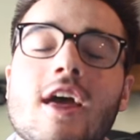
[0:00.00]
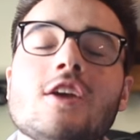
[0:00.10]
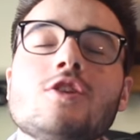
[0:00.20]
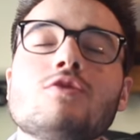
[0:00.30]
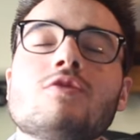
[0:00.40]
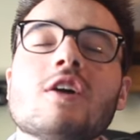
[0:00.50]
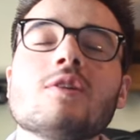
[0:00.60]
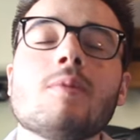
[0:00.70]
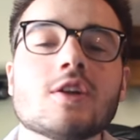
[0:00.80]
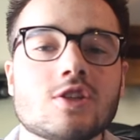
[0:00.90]
Thank you
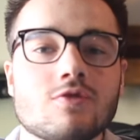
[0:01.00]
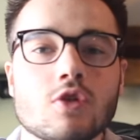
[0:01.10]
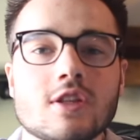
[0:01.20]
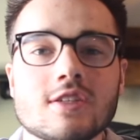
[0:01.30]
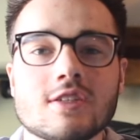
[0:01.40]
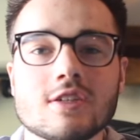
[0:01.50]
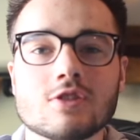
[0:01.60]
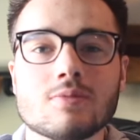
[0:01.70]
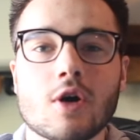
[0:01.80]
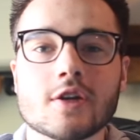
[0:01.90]
very much for
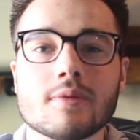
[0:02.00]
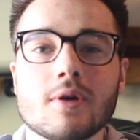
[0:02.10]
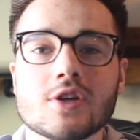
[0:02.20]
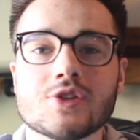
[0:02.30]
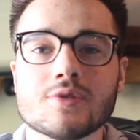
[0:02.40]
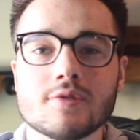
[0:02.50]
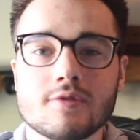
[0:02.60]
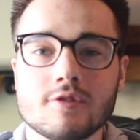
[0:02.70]
listening to my commercial.